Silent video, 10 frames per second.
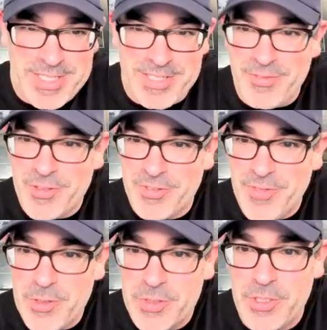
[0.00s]
there for
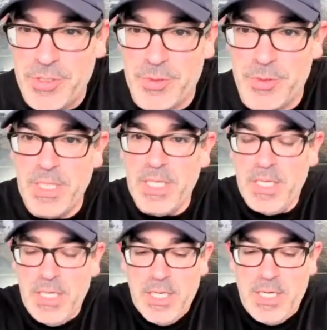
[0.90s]
folks to
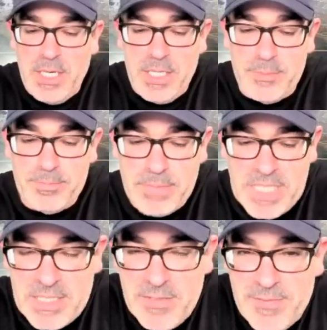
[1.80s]

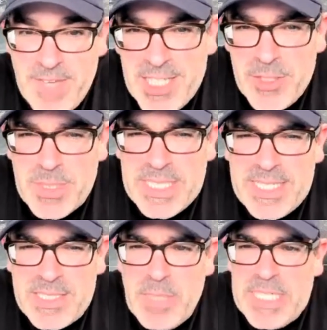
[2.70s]
get some value and get some